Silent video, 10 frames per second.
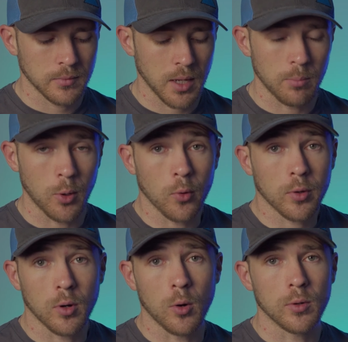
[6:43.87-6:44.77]
They
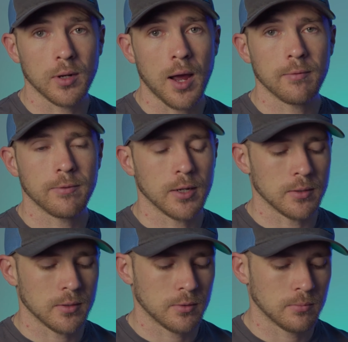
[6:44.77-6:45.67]
both grow in
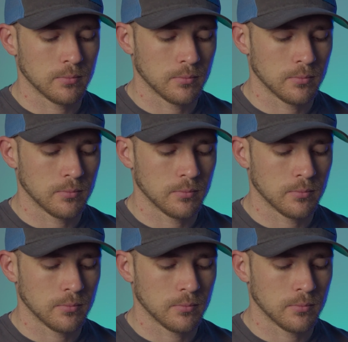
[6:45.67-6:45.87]
confidence.